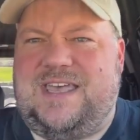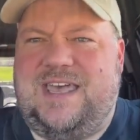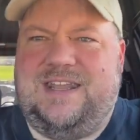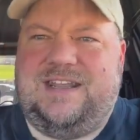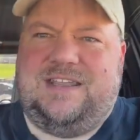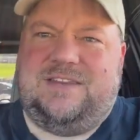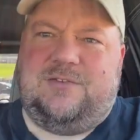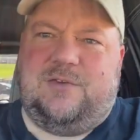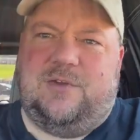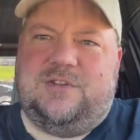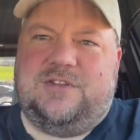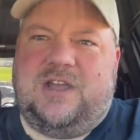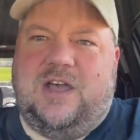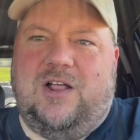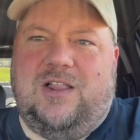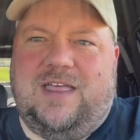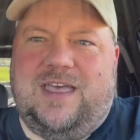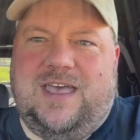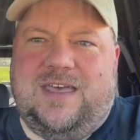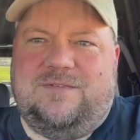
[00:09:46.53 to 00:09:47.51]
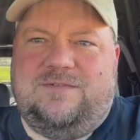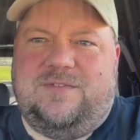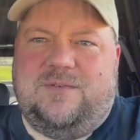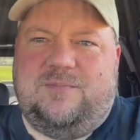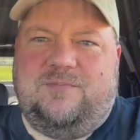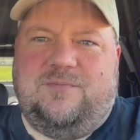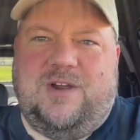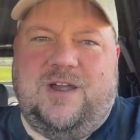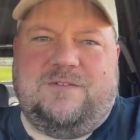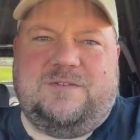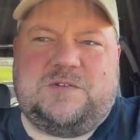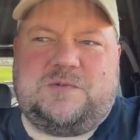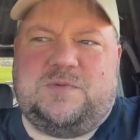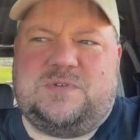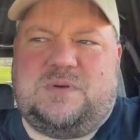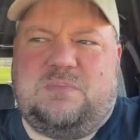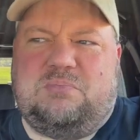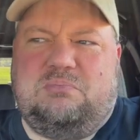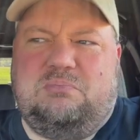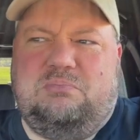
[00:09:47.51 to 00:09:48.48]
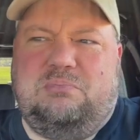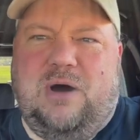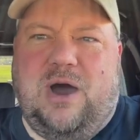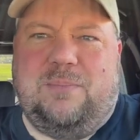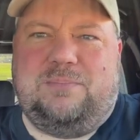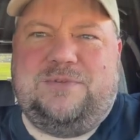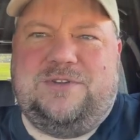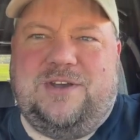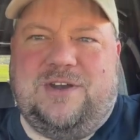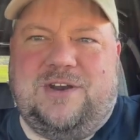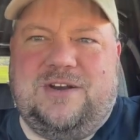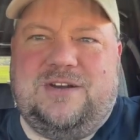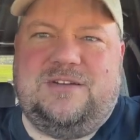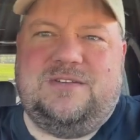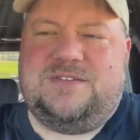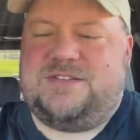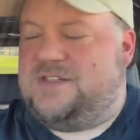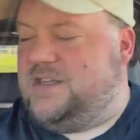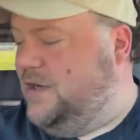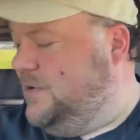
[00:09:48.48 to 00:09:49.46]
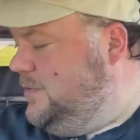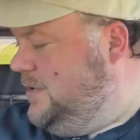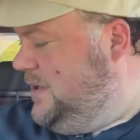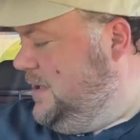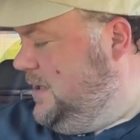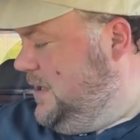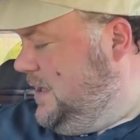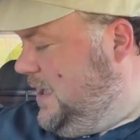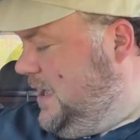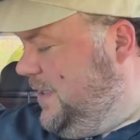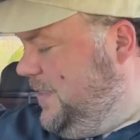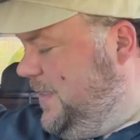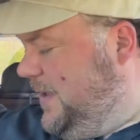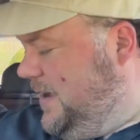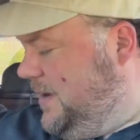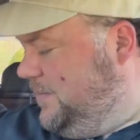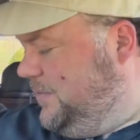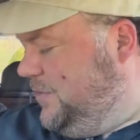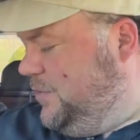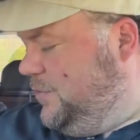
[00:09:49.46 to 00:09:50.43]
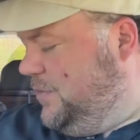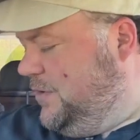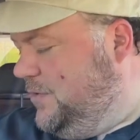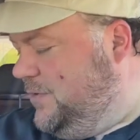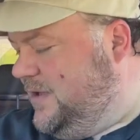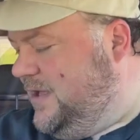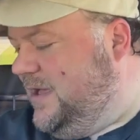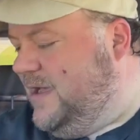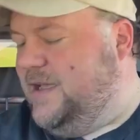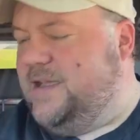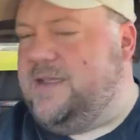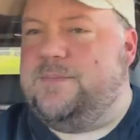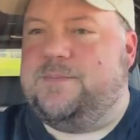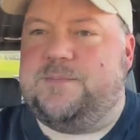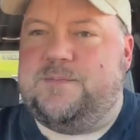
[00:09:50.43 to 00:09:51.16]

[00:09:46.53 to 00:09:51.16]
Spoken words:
And I told you all I had for breakfast was a Pop-Tart. So I think I'm doing okay.